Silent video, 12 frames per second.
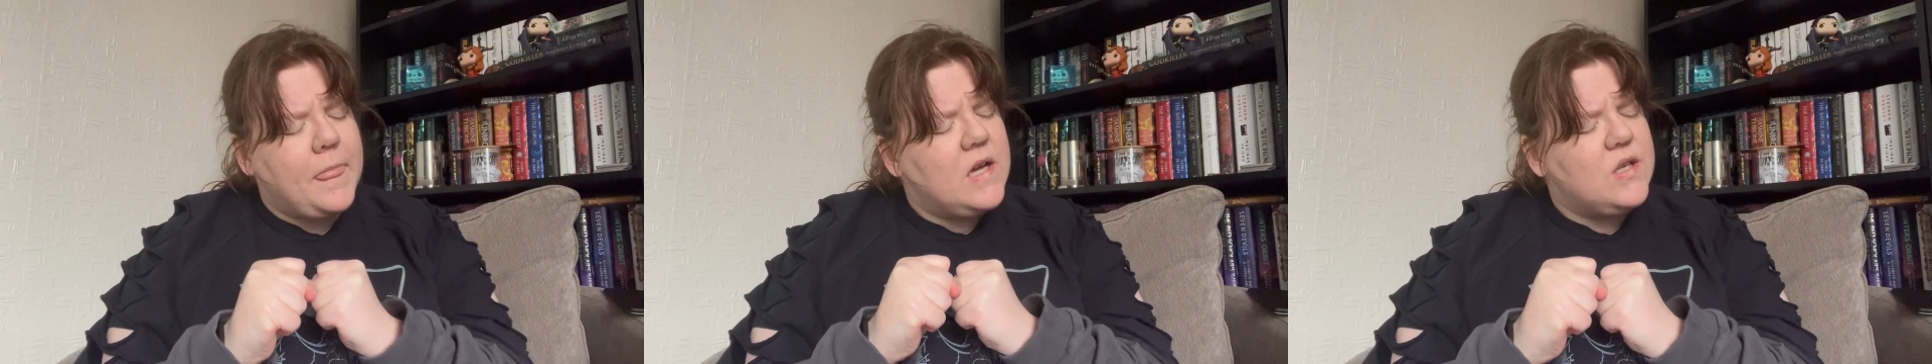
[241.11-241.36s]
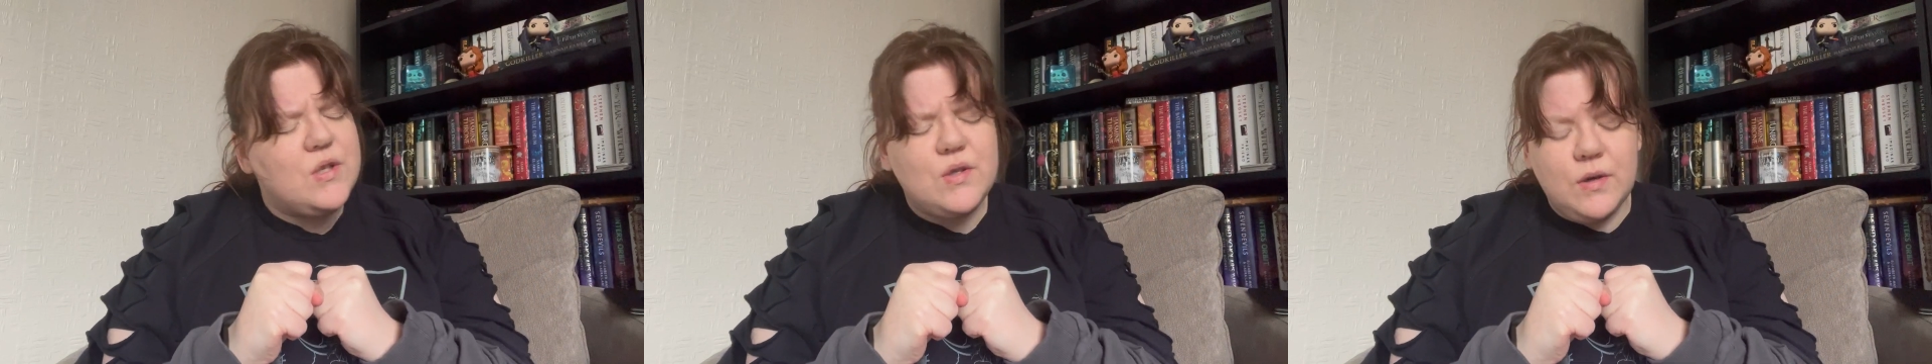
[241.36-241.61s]

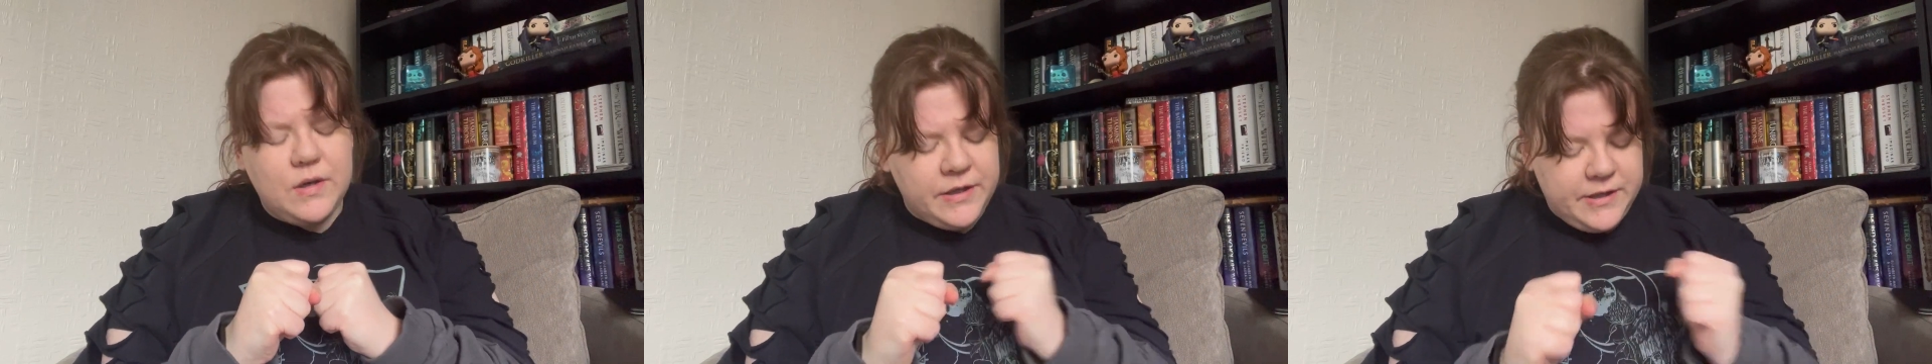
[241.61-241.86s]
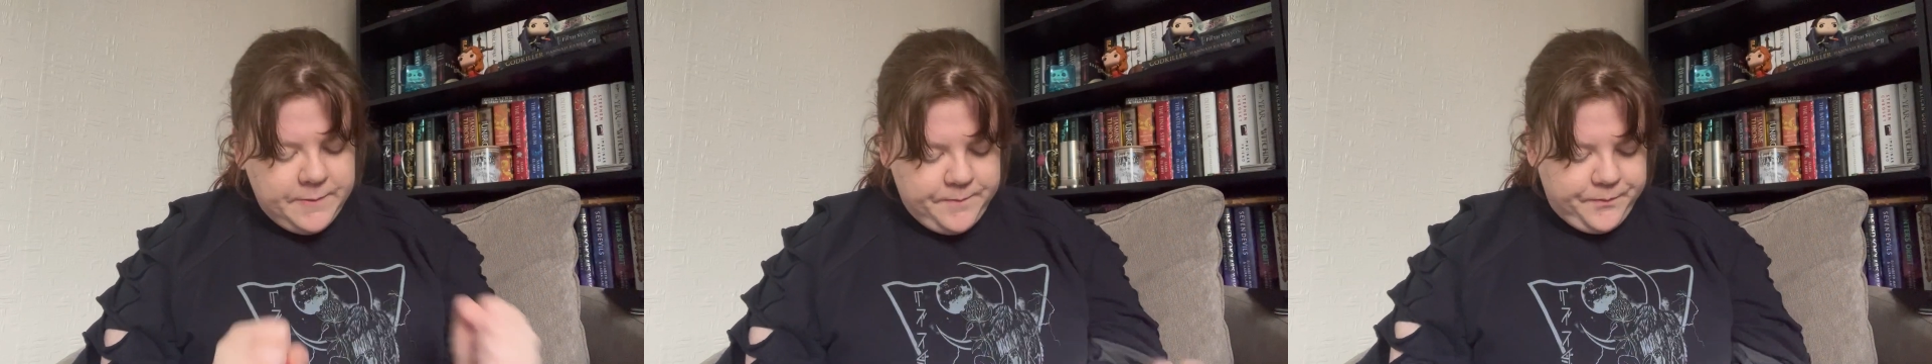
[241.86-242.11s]
So
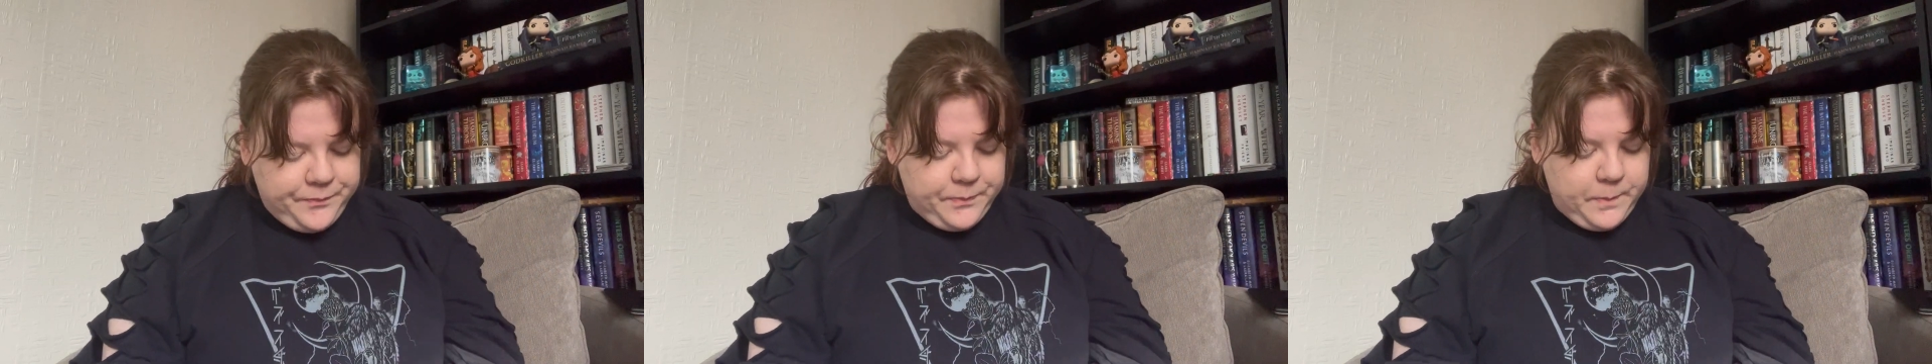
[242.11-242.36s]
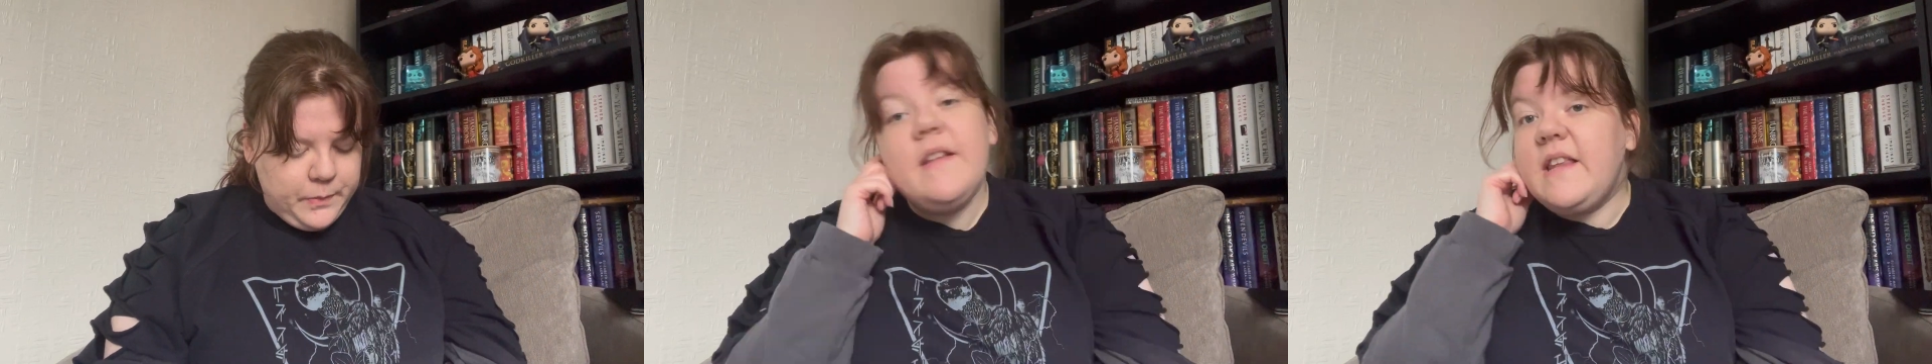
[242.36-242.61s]
good.
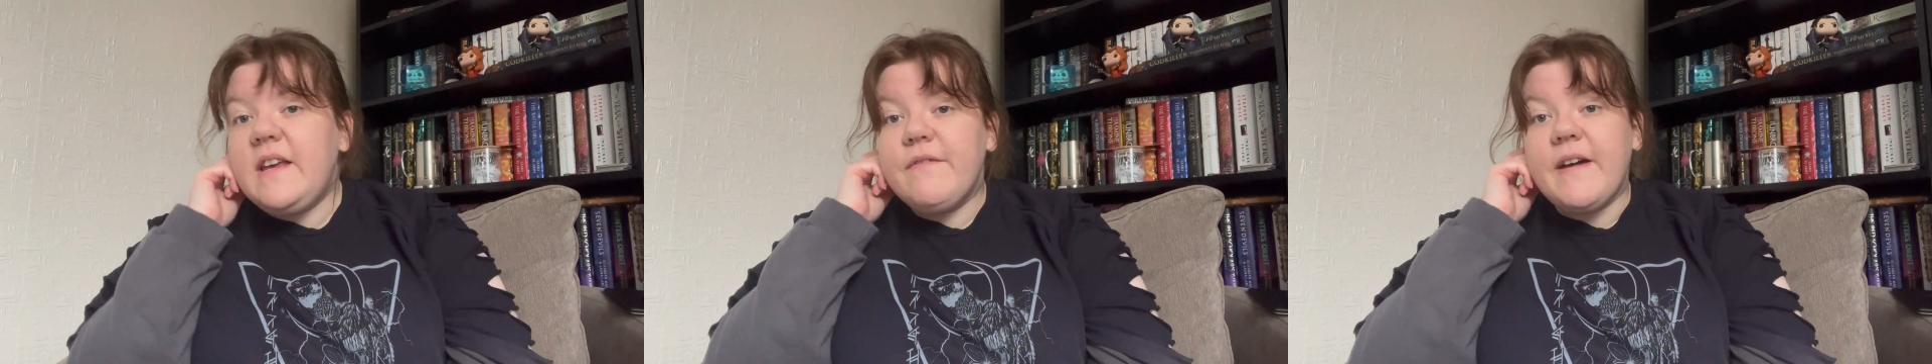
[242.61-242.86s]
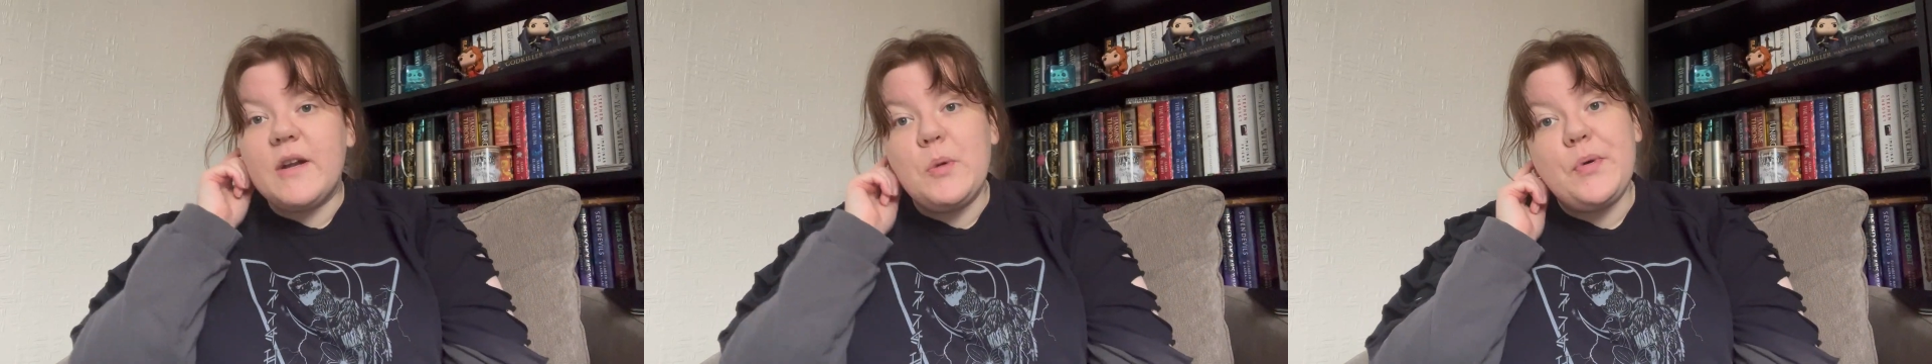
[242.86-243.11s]
The
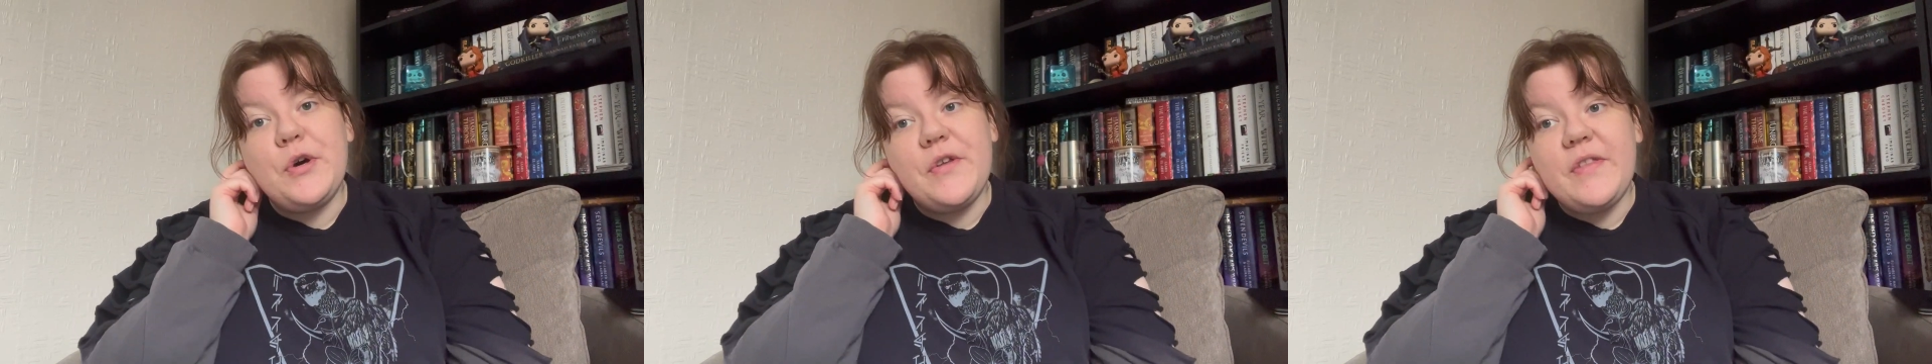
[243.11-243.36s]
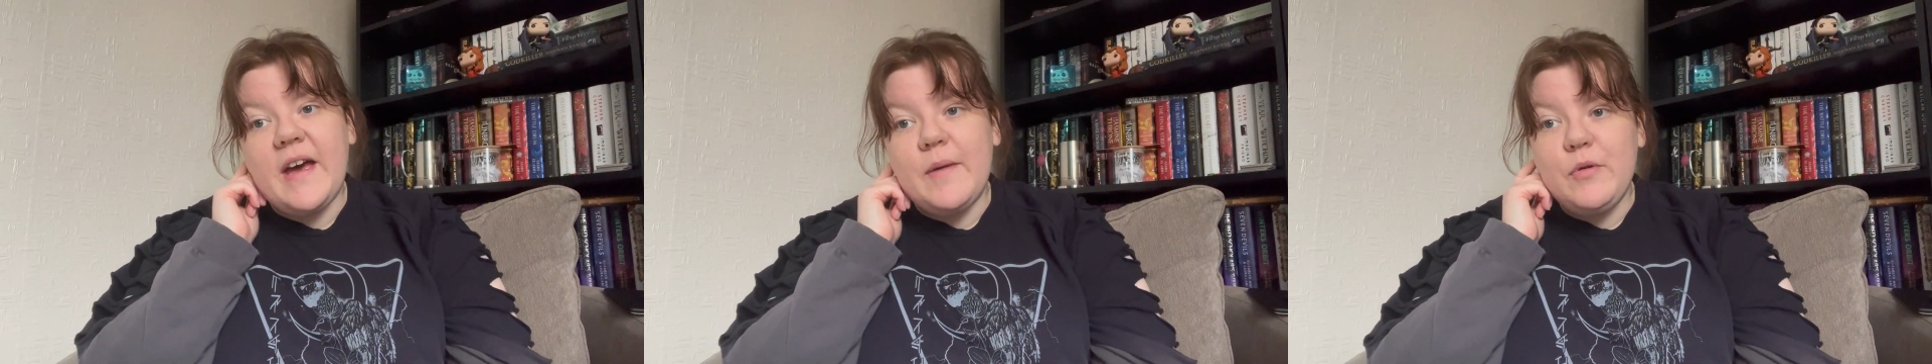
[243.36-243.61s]
final book
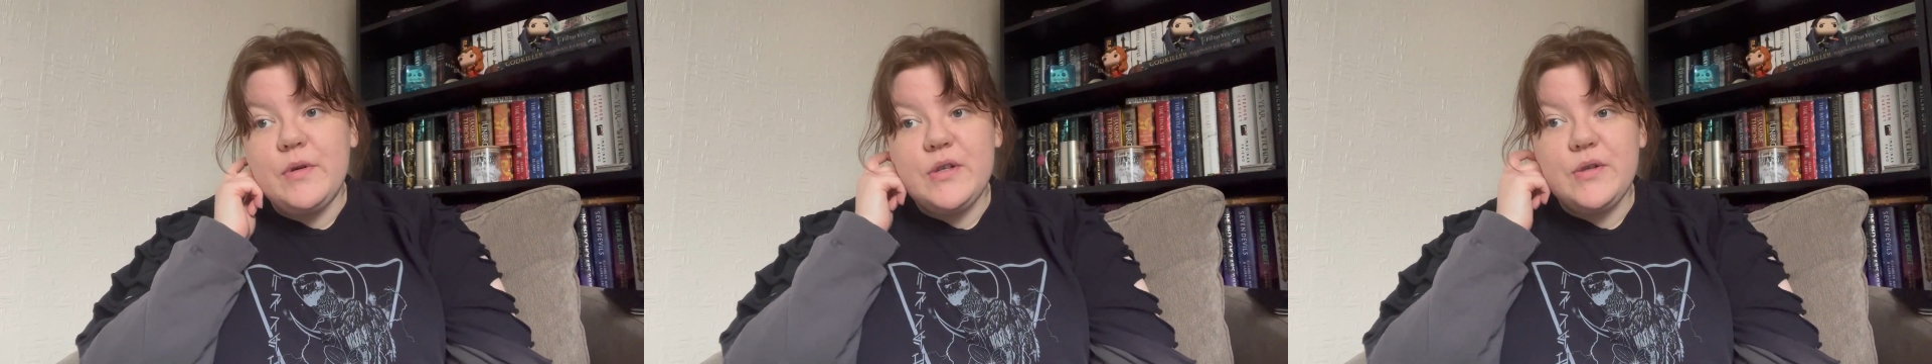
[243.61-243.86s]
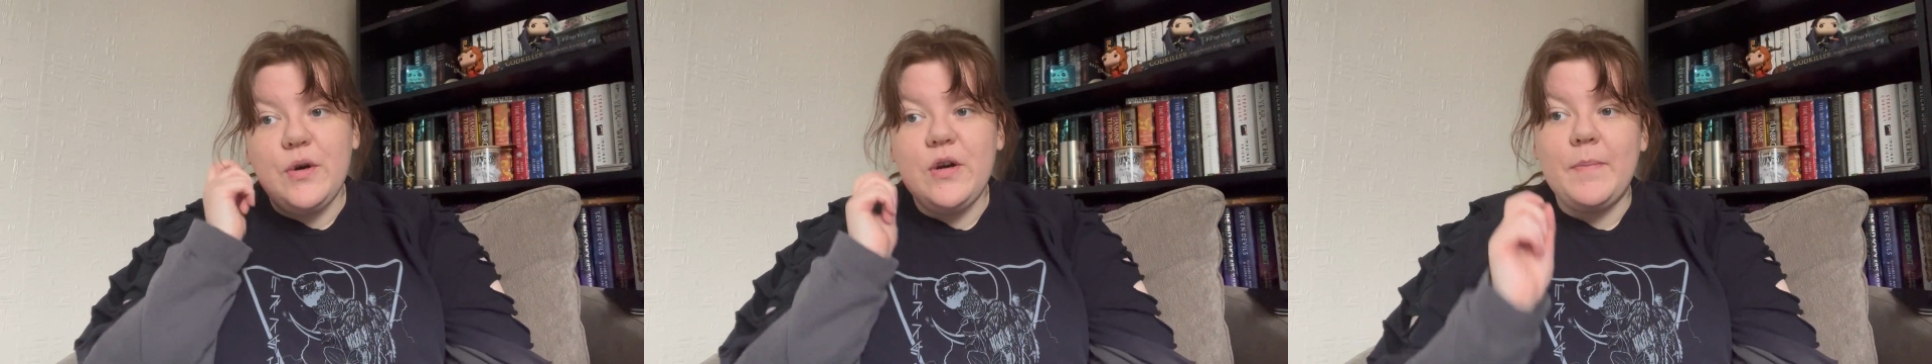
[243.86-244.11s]
that I'm going to
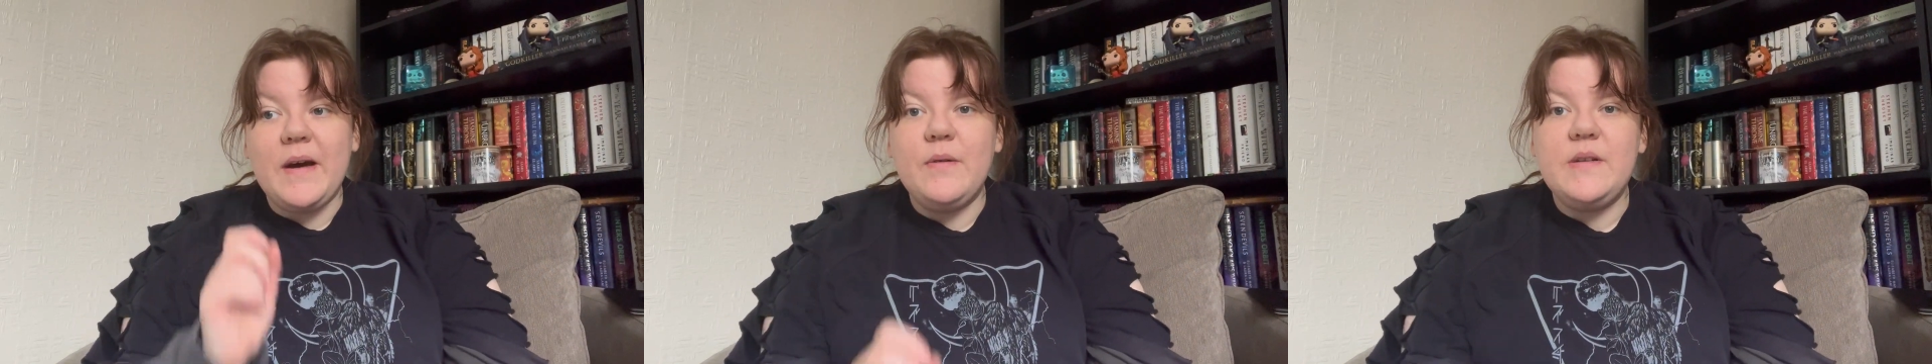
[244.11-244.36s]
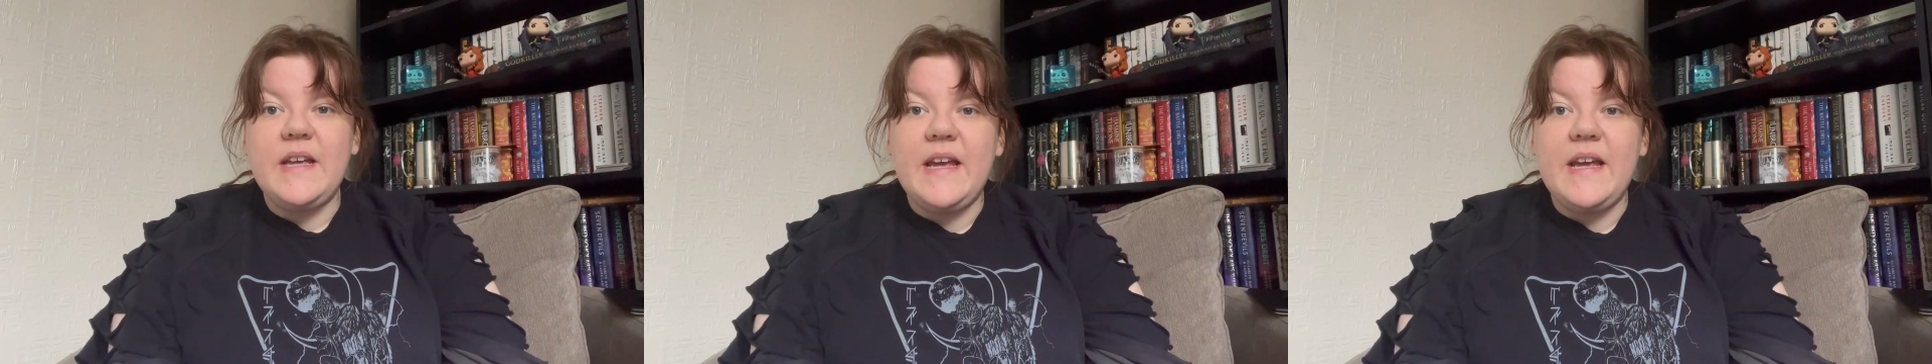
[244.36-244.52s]
talk about